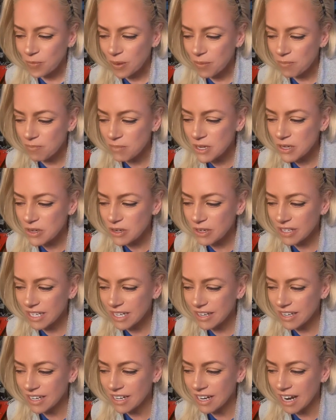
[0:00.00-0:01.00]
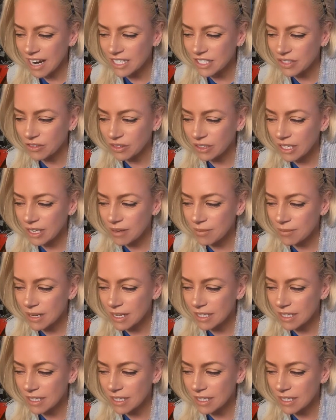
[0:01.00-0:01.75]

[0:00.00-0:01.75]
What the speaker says: milk in ice cream,